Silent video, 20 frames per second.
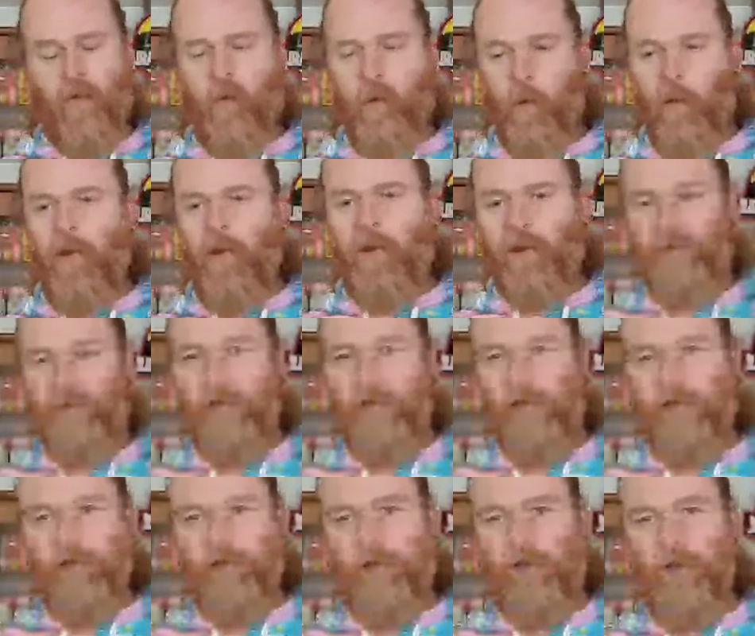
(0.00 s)
Walker's
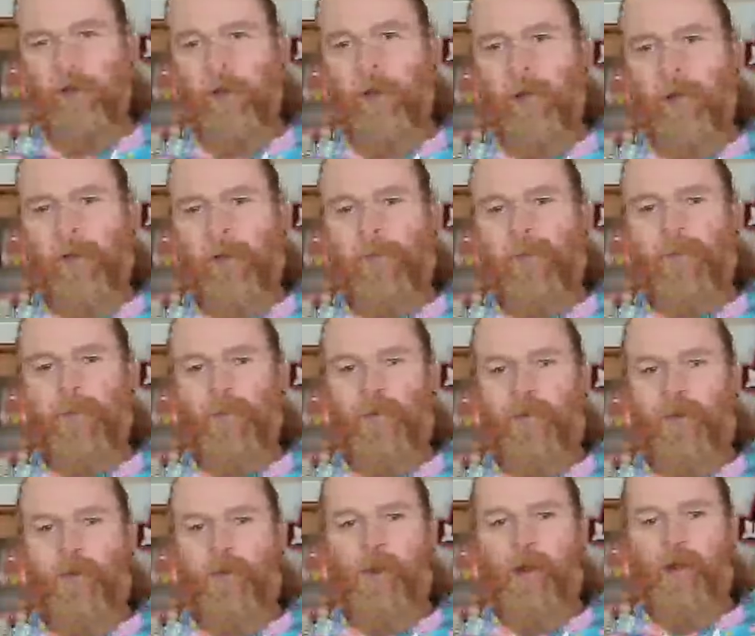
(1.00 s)
Crisps,
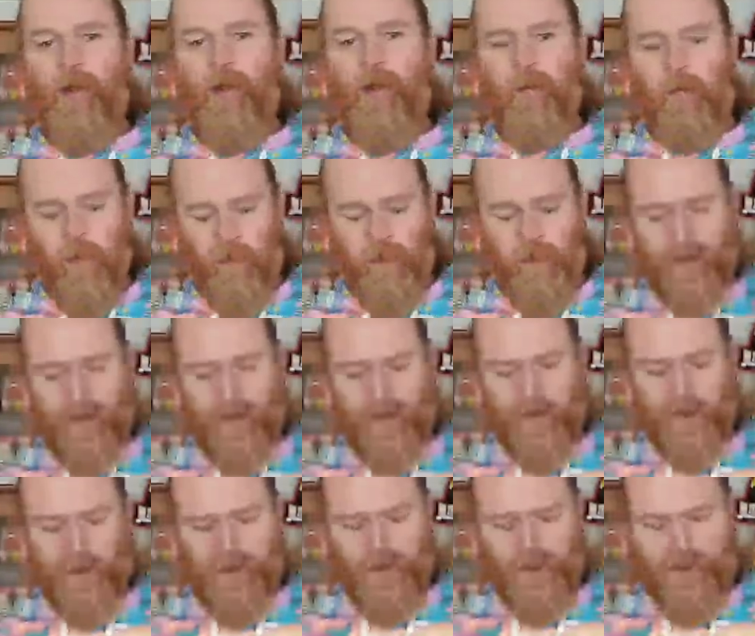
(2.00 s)
for making Monster
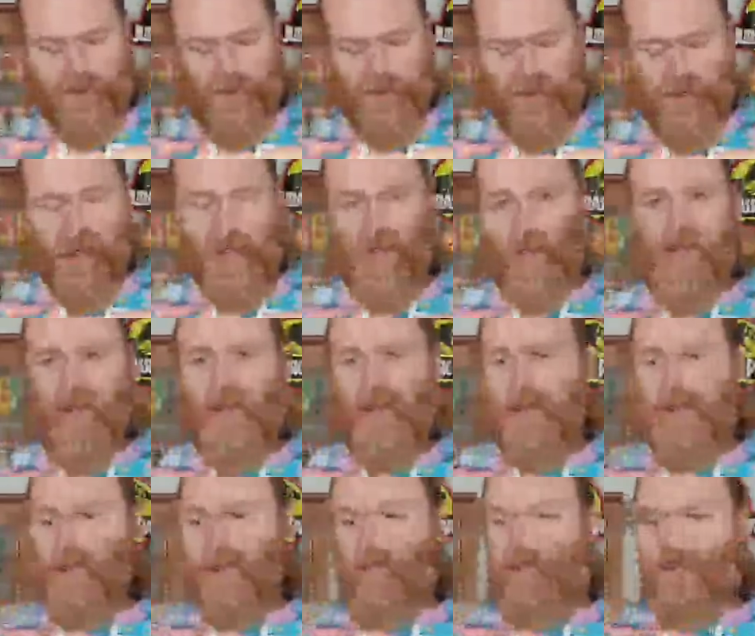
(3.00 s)
Munch to get
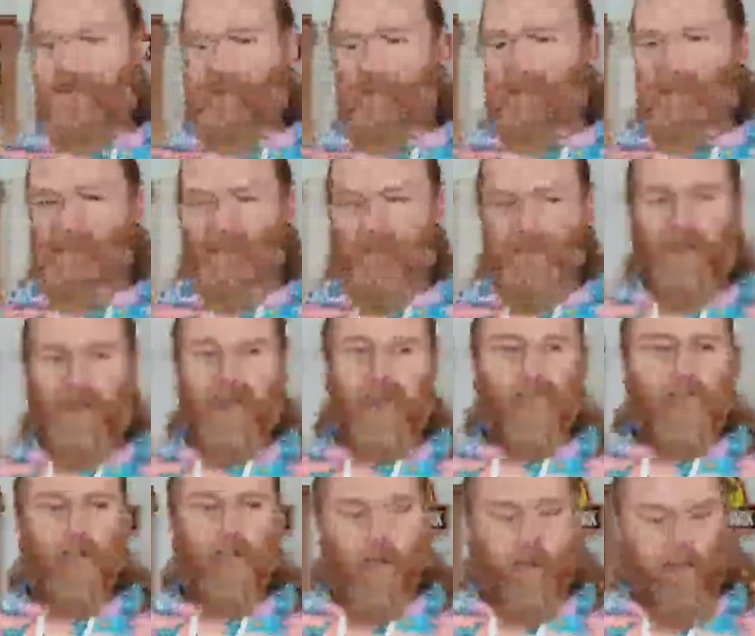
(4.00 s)
that
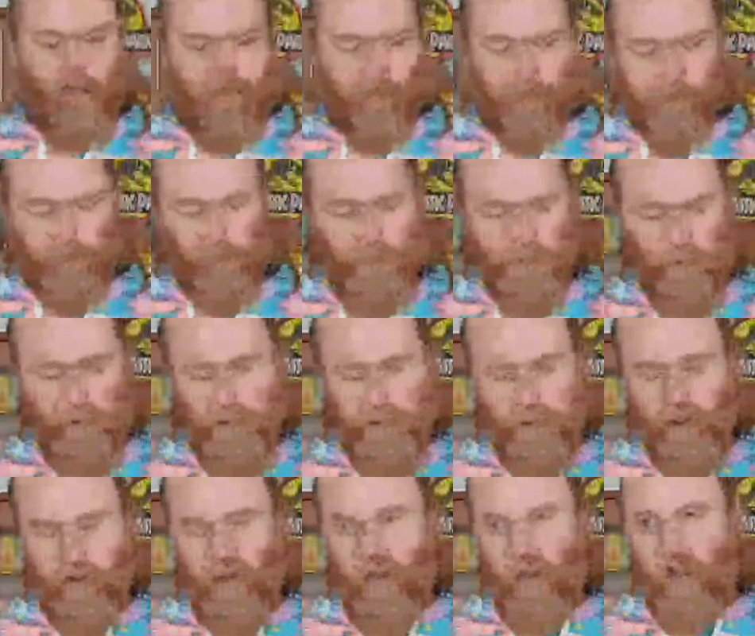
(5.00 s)
disgusting
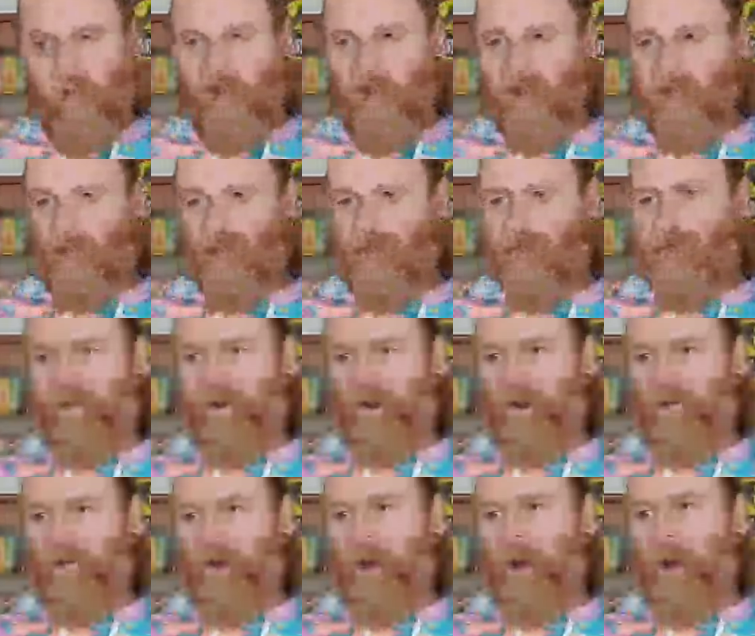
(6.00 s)
locust
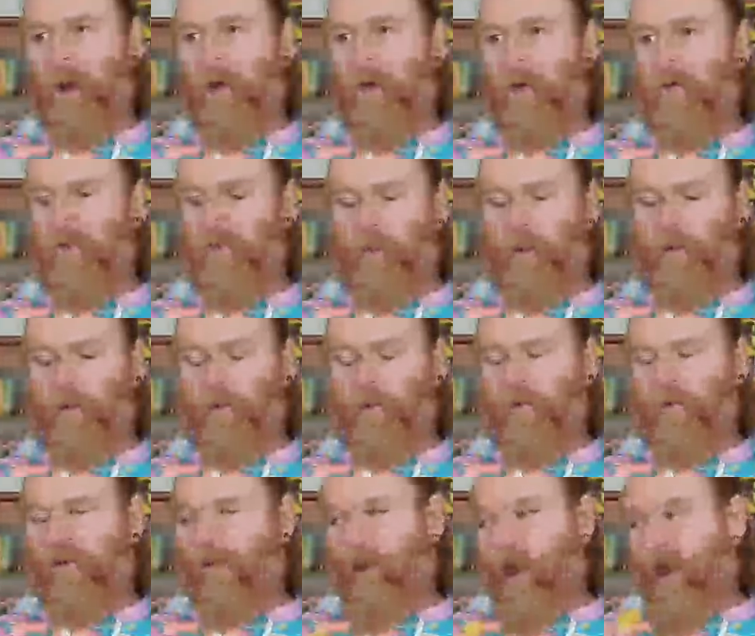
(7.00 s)
flavour out of my
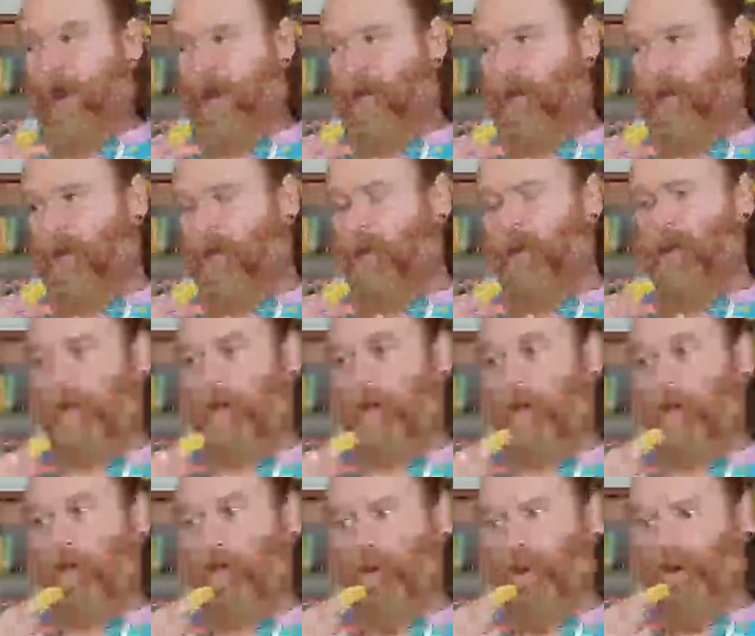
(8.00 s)
face.
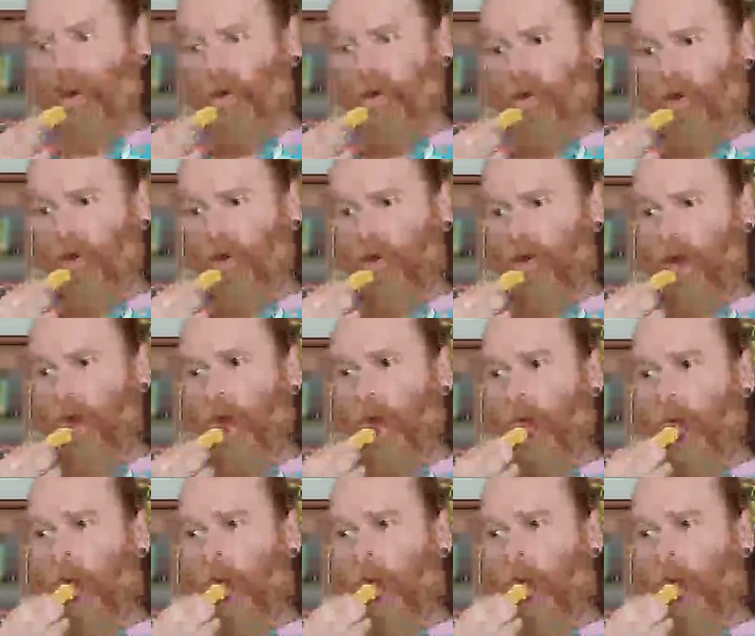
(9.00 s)
Oh my God.